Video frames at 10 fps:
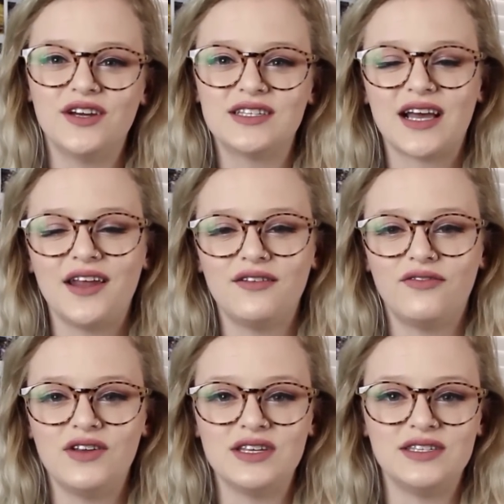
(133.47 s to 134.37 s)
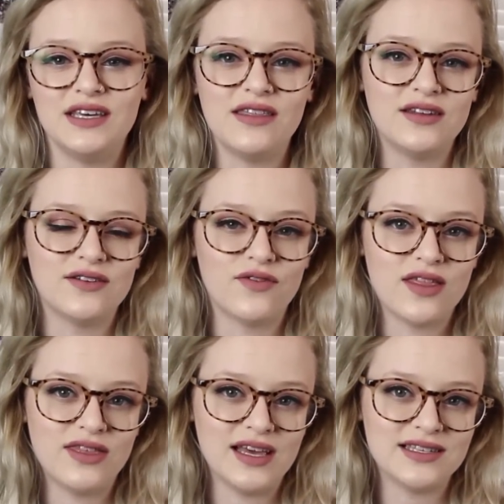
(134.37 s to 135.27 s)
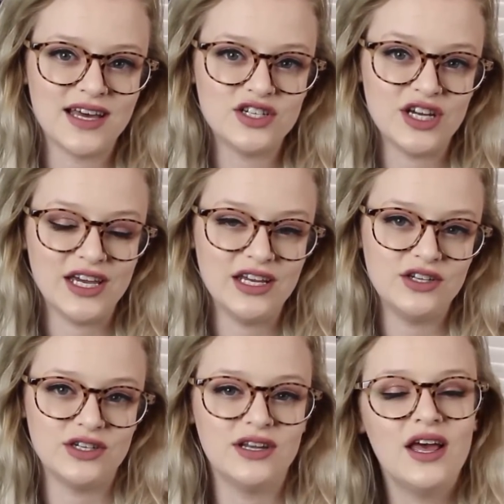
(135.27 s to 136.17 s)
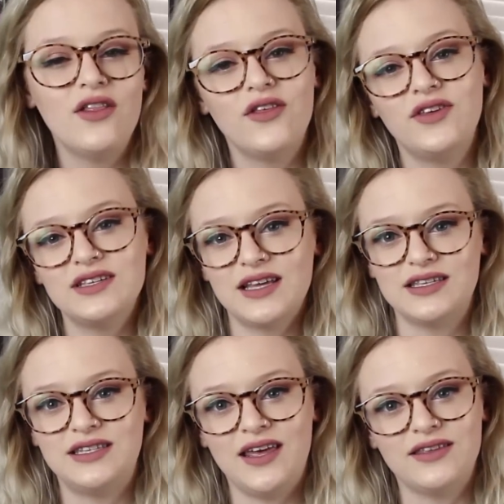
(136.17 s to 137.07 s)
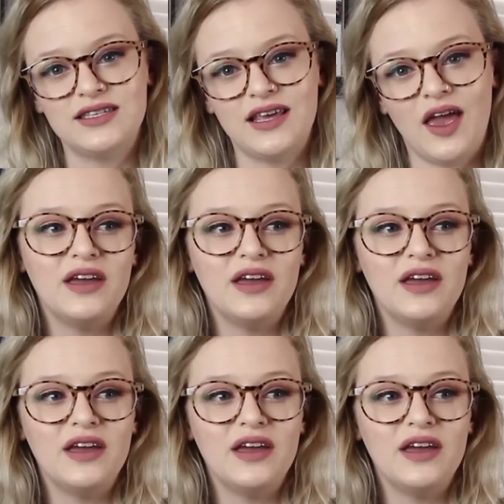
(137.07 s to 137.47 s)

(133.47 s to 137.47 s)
it's kind of fun to see the different things that change and the things that stay the same.